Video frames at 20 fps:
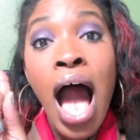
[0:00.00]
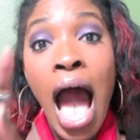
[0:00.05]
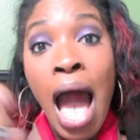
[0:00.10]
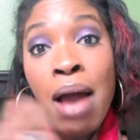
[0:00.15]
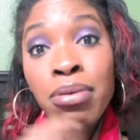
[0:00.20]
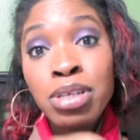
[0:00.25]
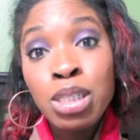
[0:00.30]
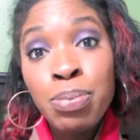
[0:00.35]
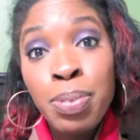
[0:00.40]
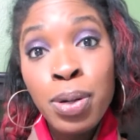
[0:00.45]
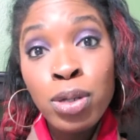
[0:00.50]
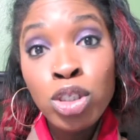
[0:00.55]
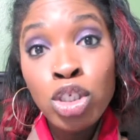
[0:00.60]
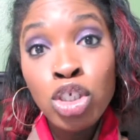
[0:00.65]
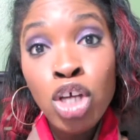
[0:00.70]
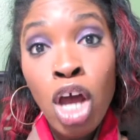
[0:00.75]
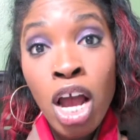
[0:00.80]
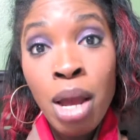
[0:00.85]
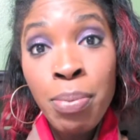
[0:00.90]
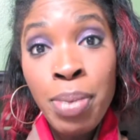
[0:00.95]
I was supposed
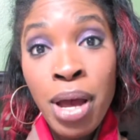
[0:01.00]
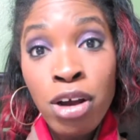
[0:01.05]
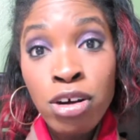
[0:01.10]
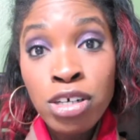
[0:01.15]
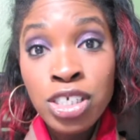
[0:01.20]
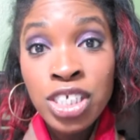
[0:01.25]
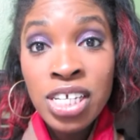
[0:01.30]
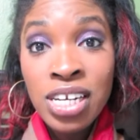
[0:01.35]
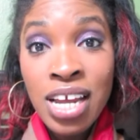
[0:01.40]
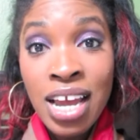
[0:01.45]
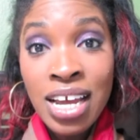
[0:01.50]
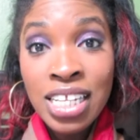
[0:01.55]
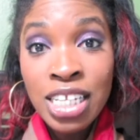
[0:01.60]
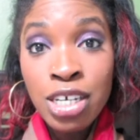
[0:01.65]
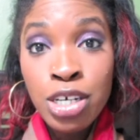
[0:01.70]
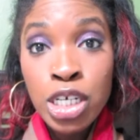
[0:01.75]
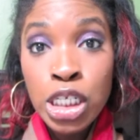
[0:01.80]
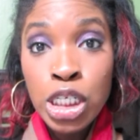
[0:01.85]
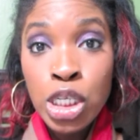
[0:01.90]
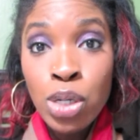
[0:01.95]
to talk about Christina
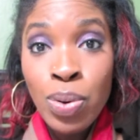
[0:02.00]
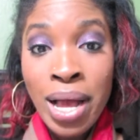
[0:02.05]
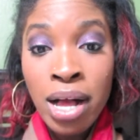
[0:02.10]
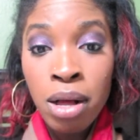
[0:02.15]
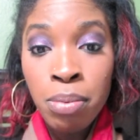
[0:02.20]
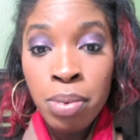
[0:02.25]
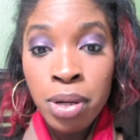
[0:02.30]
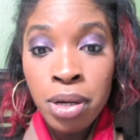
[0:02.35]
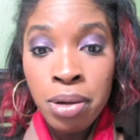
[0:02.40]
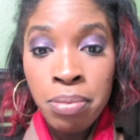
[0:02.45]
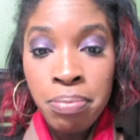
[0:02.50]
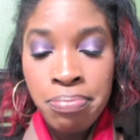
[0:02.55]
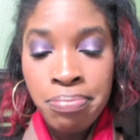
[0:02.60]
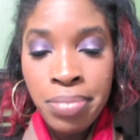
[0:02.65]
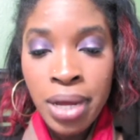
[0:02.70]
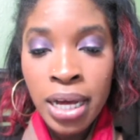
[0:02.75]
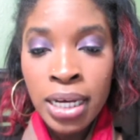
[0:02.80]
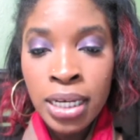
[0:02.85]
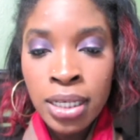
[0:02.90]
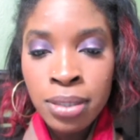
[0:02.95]
Aguilera's new album.
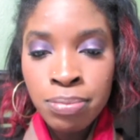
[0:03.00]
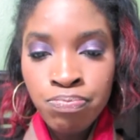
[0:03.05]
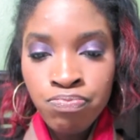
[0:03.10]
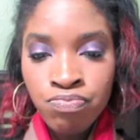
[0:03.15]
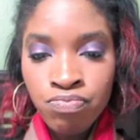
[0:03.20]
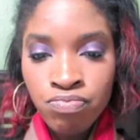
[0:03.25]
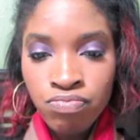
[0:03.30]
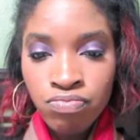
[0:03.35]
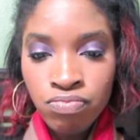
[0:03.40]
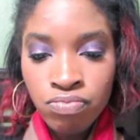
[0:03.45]
Um,